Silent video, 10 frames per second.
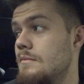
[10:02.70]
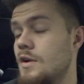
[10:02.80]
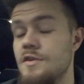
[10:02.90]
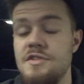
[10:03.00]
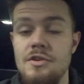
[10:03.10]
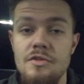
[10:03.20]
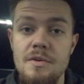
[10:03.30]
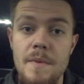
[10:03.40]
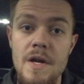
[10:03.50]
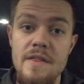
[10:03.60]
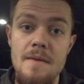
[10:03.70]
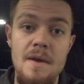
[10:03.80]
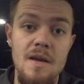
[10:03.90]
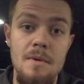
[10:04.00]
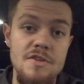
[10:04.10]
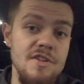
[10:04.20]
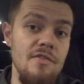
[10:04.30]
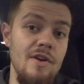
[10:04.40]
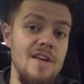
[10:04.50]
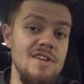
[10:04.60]
turn signals up there. They make a bunch of
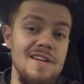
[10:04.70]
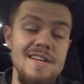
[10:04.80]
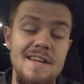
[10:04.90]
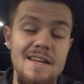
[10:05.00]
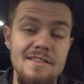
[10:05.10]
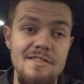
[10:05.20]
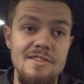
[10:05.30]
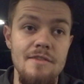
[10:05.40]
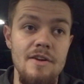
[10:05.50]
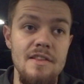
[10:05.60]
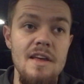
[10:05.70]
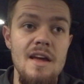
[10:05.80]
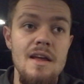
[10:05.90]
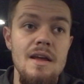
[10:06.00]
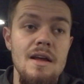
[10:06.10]
different HID kits and stuff like that.